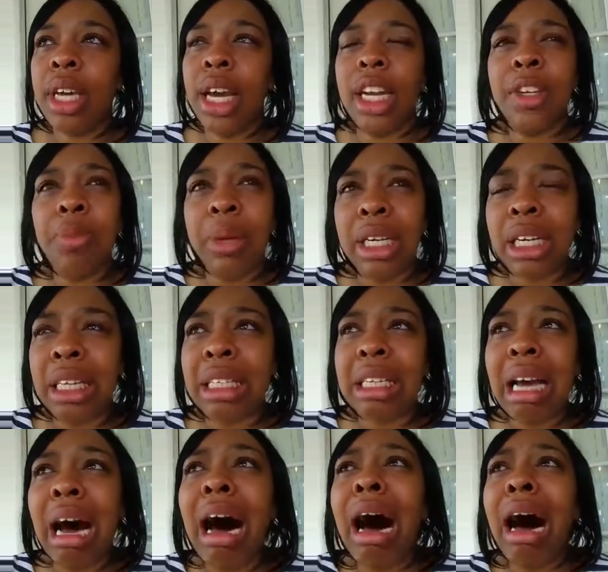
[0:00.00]
And it's because
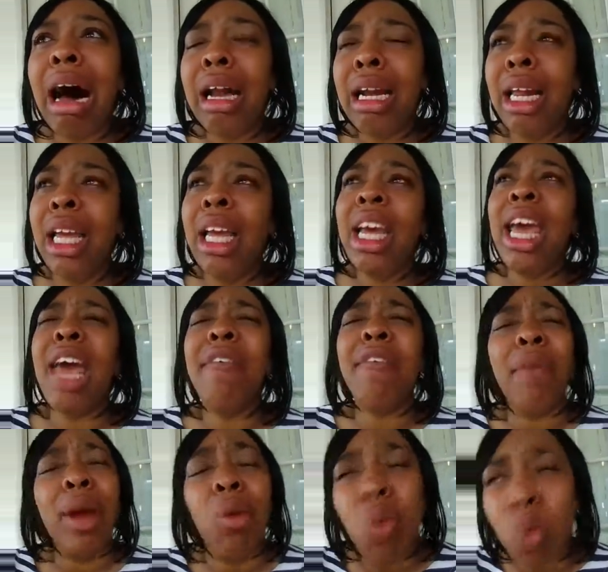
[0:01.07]
God, if we